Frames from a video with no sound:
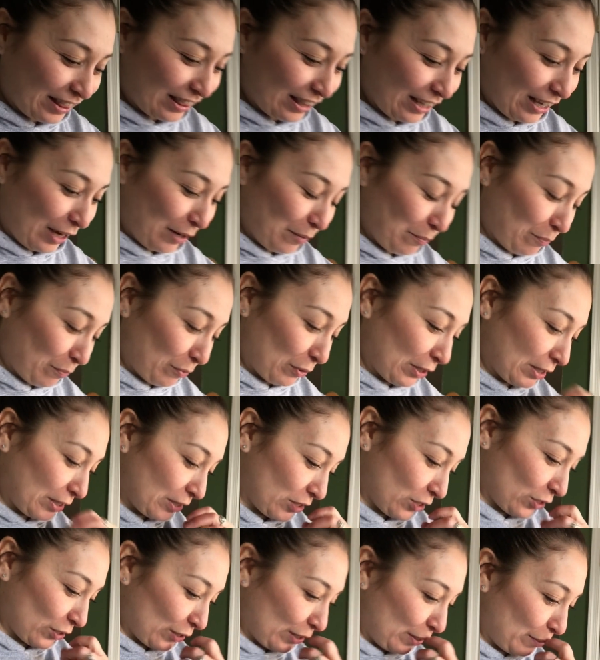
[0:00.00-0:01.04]
I'm pretty
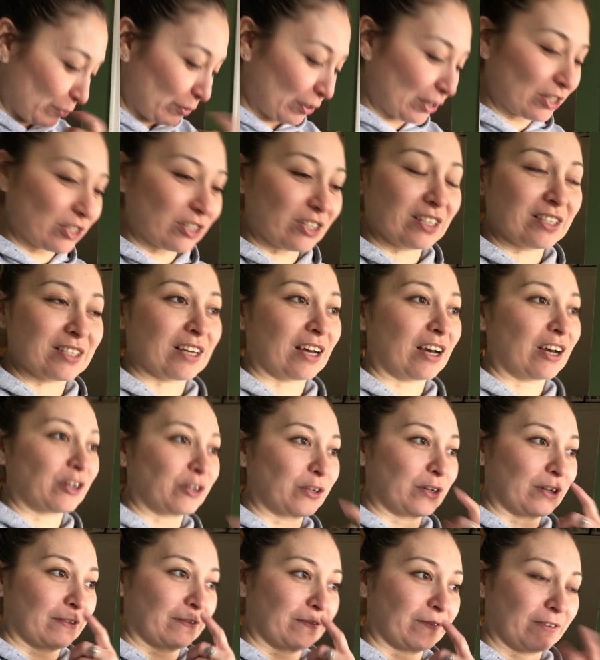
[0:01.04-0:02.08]
sure that's
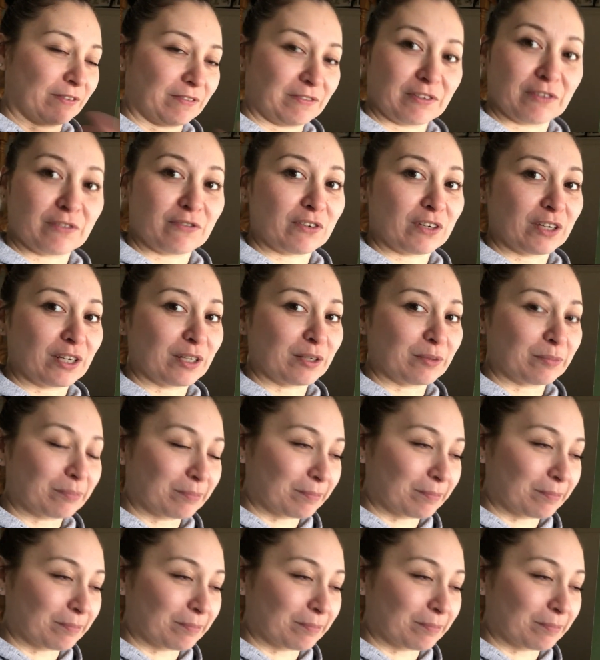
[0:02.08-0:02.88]
150 feet.